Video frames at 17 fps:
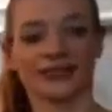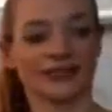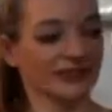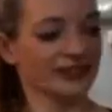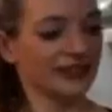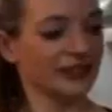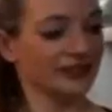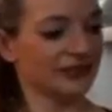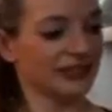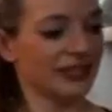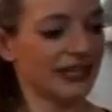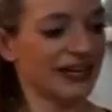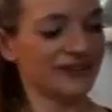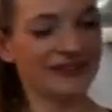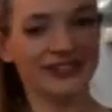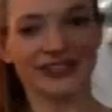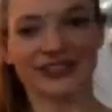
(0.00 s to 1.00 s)
Good. We
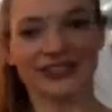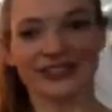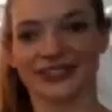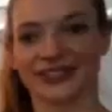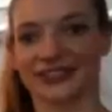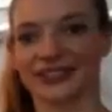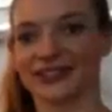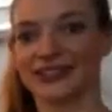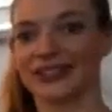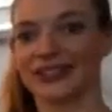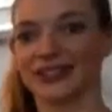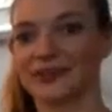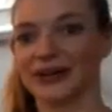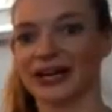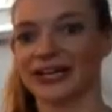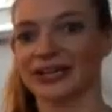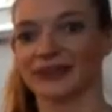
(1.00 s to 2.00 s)
have not done
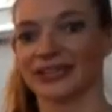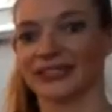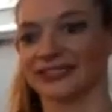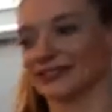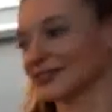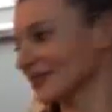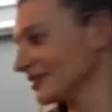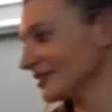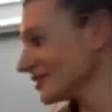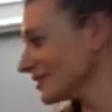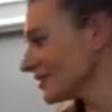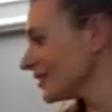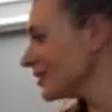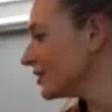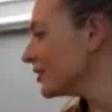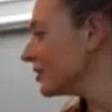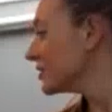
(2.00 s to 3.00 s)
back bends.
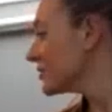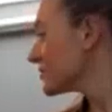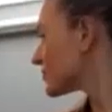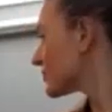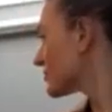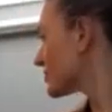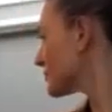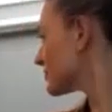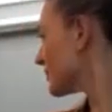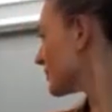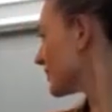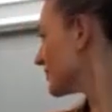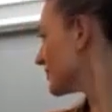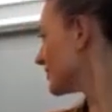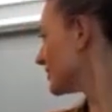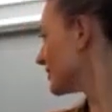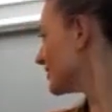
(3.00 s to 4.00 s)
So let's
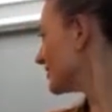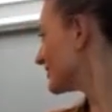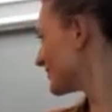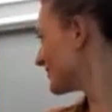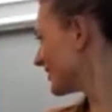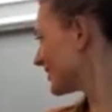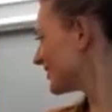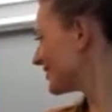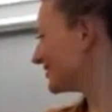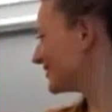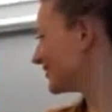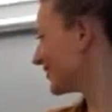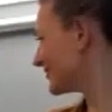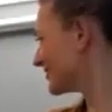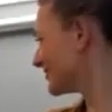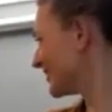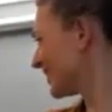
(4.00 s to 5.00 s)
bend the knees. There you
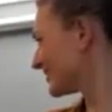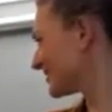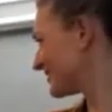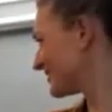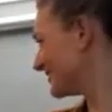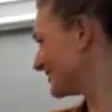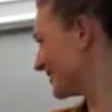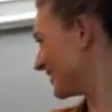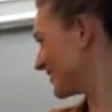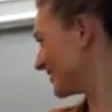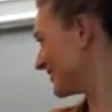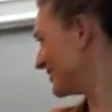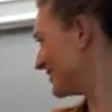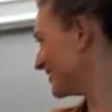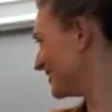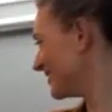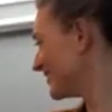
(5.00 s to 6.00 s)
go. That's it,
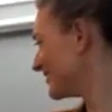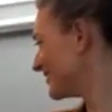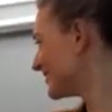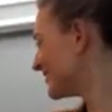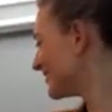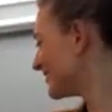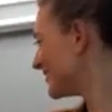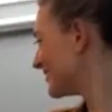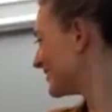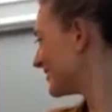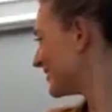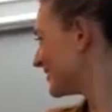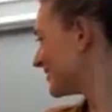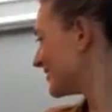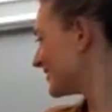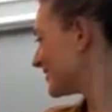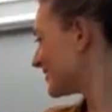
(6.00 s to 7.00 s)
Darren.
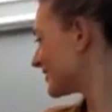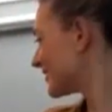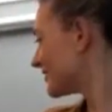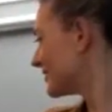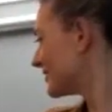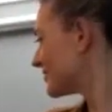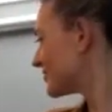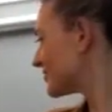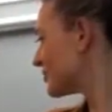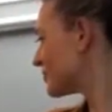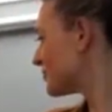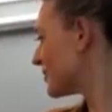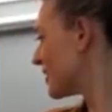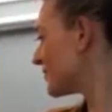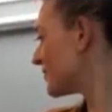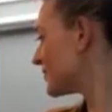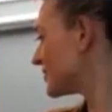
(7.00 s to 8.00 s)
Good. So
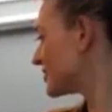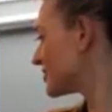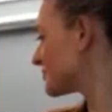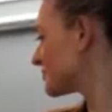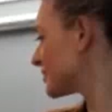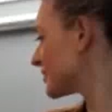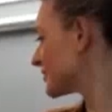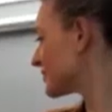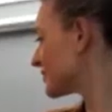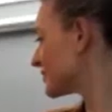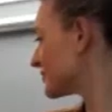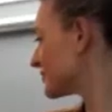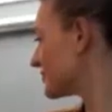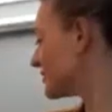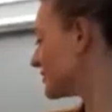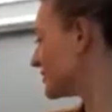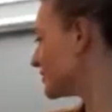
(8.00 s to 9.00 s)
bend the knees, plant
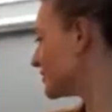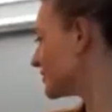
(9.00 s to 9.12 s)
those feet.